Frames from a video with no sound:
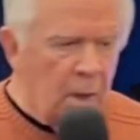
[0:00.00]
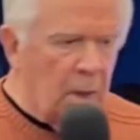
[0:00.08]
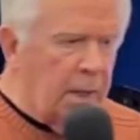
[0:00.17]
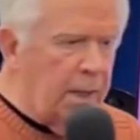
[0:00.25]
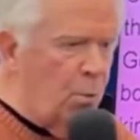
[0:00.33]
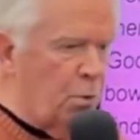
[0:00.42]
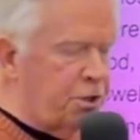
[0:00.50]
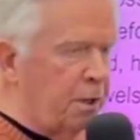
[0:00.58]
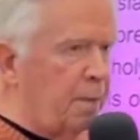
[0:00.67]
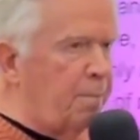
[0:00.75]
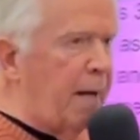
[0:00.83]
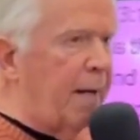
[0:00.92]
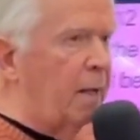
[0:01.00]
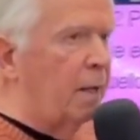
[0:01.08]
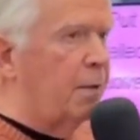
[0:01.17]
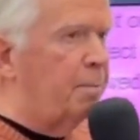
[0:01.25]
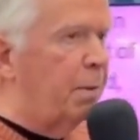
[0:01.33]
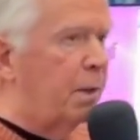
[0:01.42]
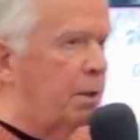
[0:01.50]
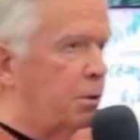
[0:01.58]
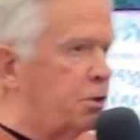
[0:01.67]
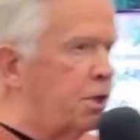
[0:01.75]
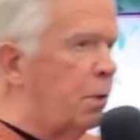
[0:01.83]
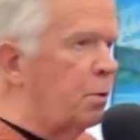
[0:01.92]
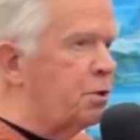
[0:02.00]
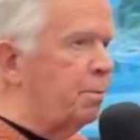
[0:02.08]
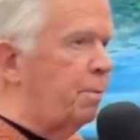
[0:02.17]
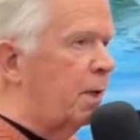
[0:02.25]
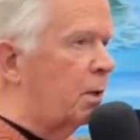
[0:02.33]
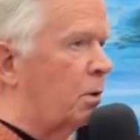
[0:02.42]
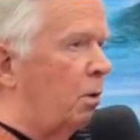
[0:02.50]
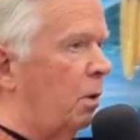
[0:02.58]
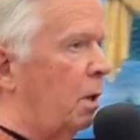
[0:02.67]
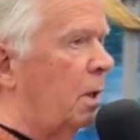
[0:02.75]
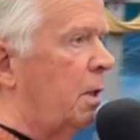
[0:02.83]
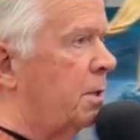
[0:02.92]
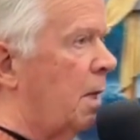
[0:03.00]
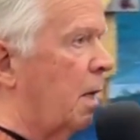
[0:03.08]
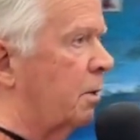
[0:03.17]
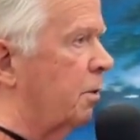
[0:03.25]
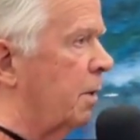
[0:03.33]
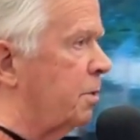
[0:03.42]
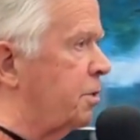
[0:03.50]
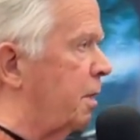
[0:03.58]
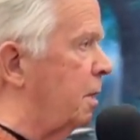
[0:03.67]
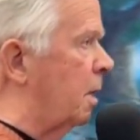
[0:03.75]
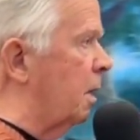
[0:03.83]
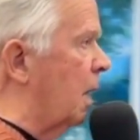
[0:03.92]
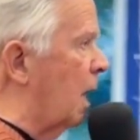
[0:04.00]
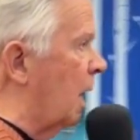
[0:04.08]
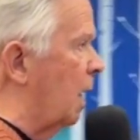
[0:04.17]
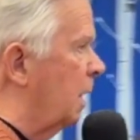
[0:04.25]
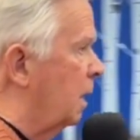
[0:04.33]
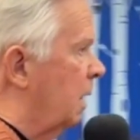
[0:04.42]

He was in the Battle of the Bulge. He was a medical doctor as a young guy,